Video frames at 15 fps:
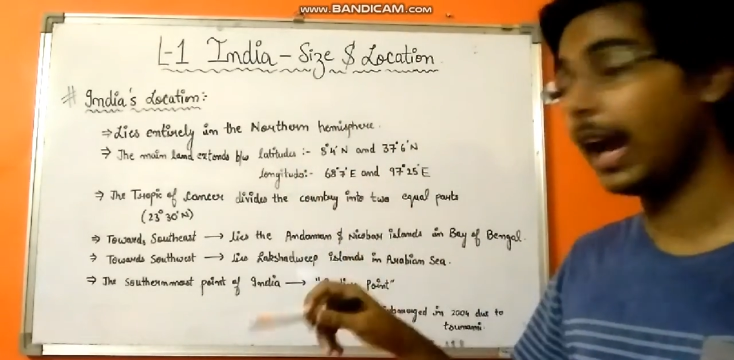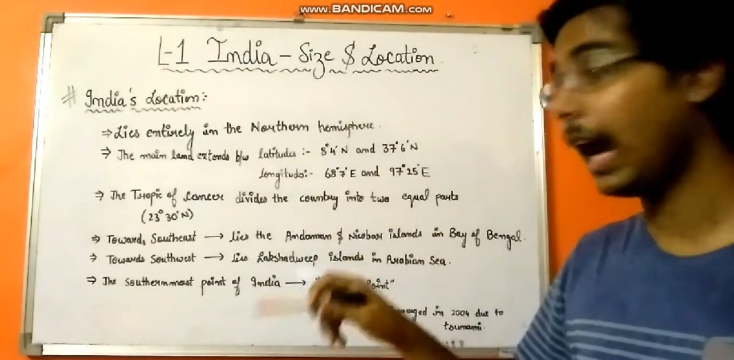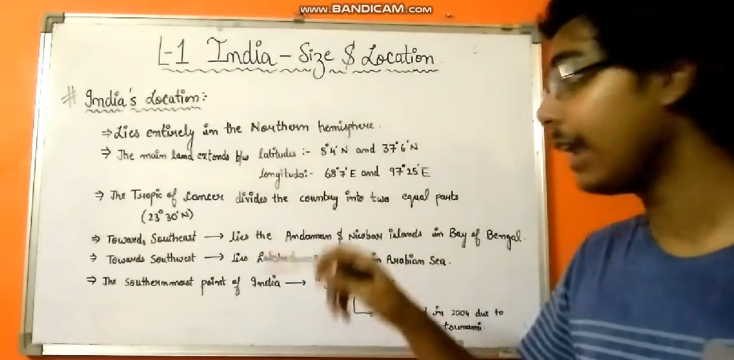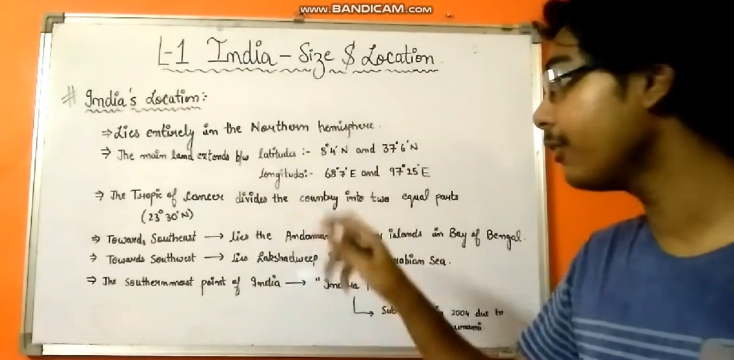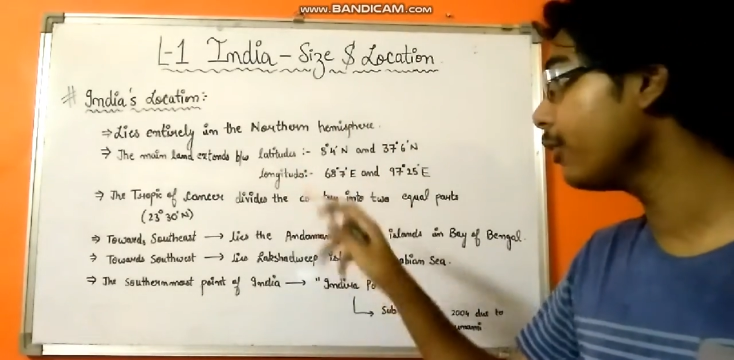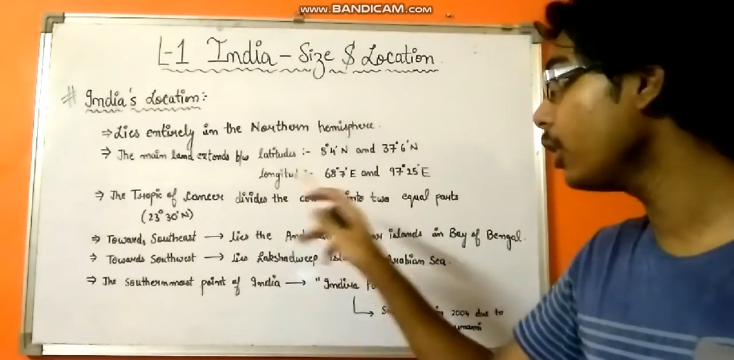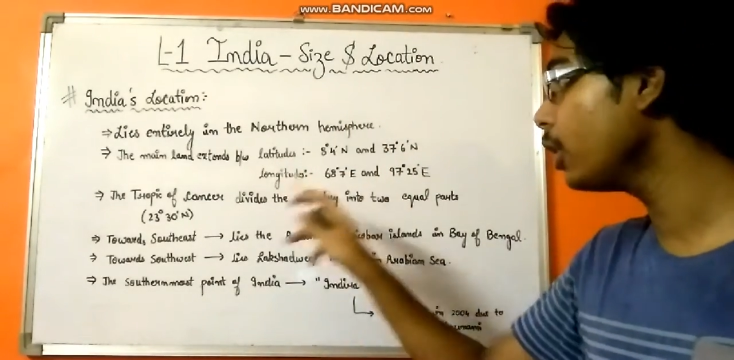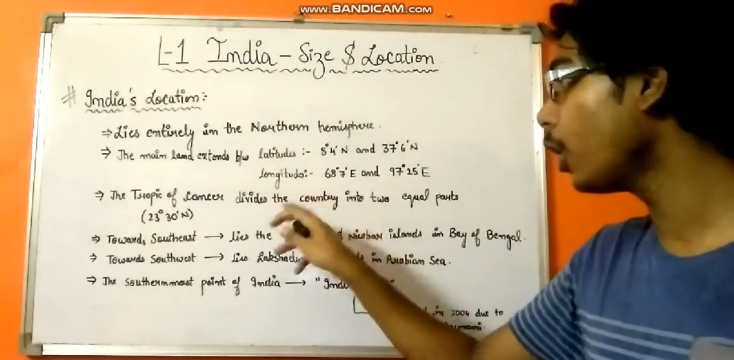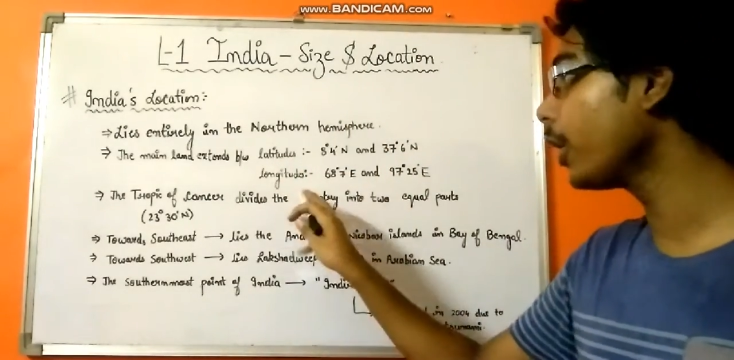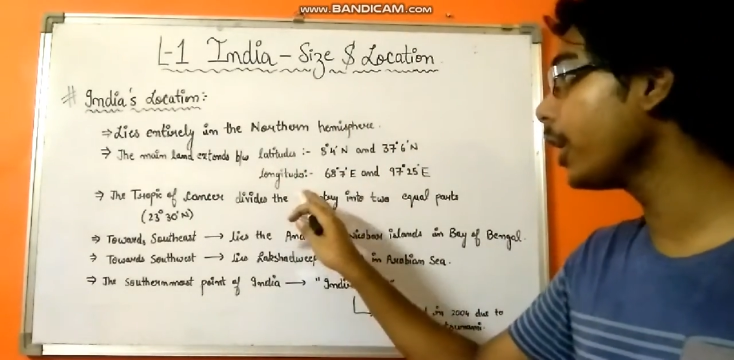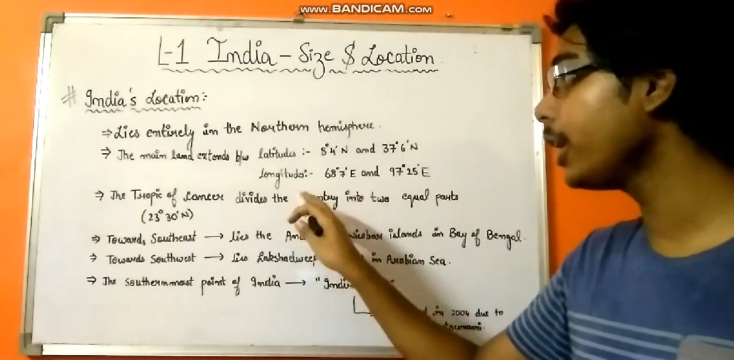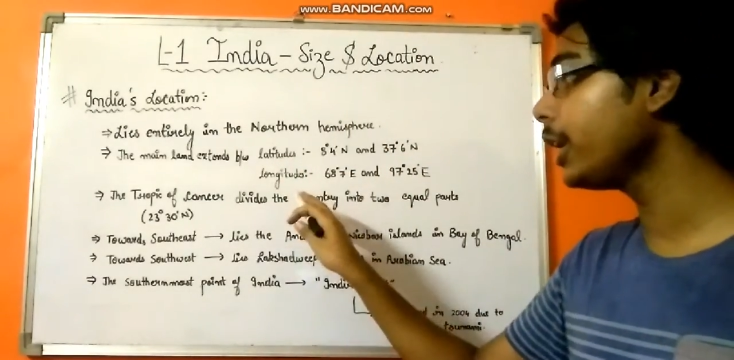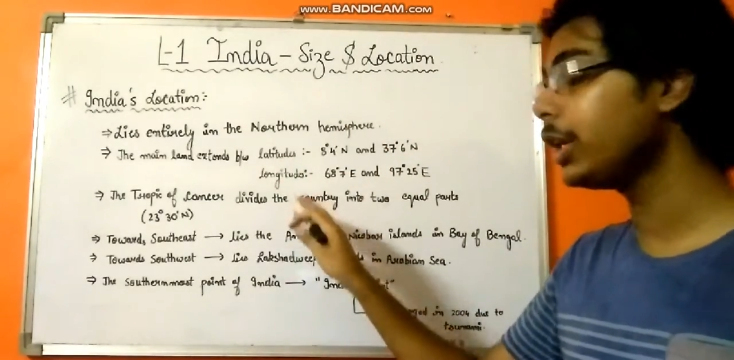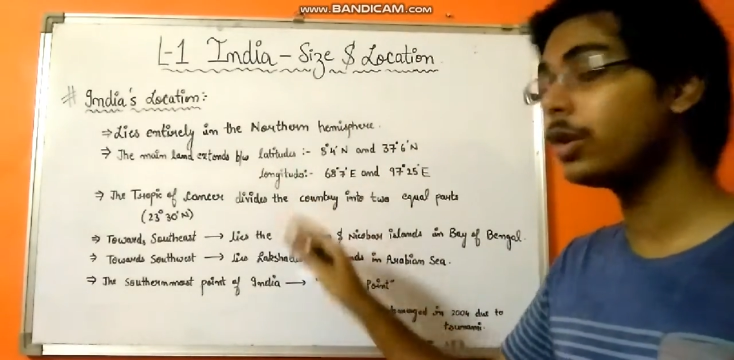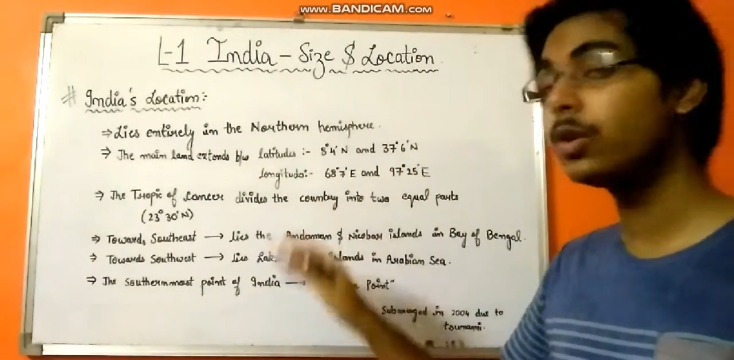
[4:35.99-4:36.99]
And for
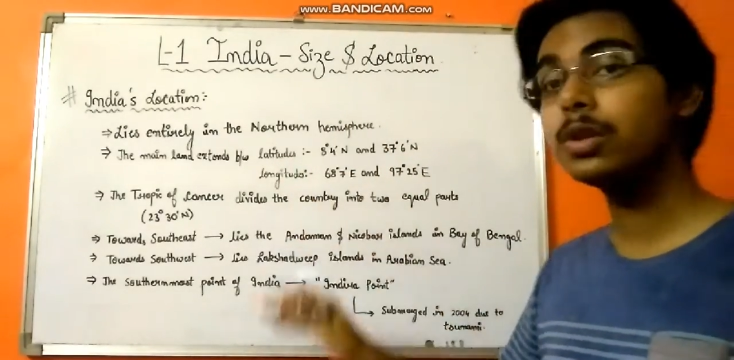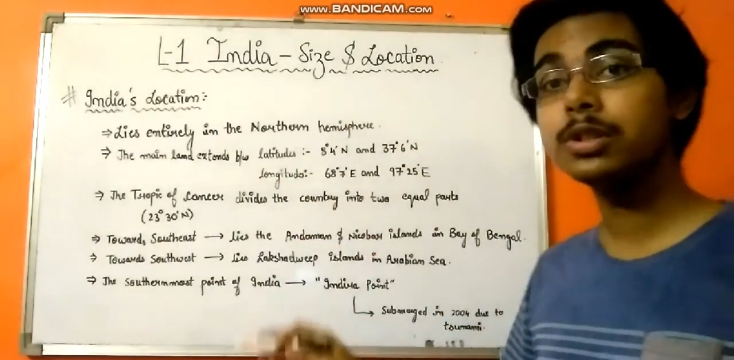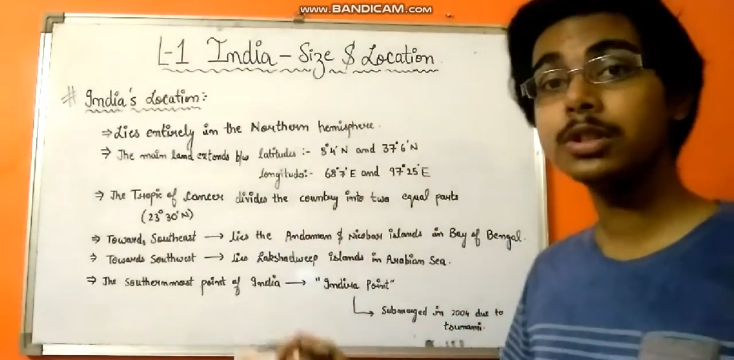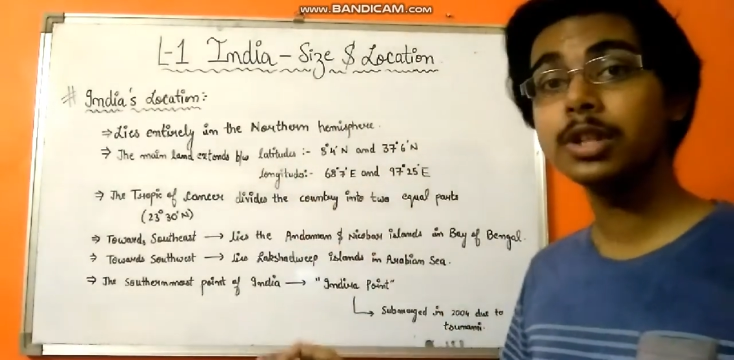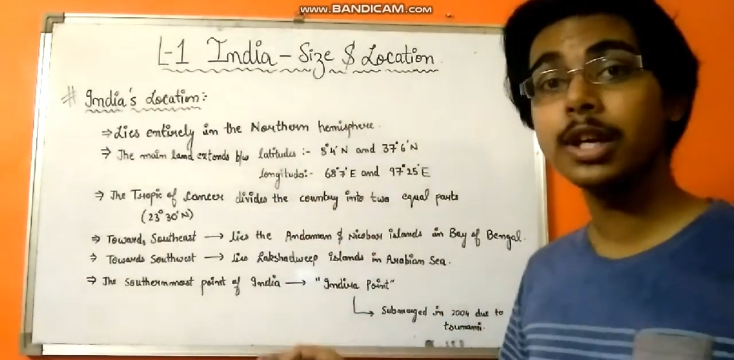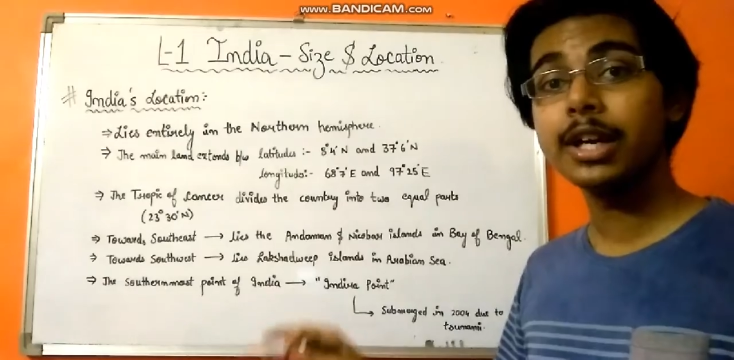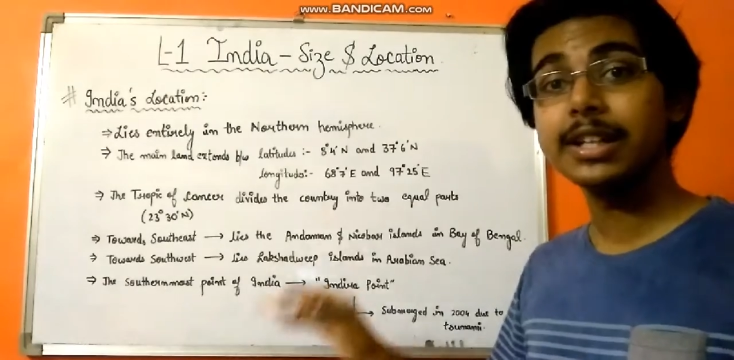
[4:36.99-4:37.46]
longitude,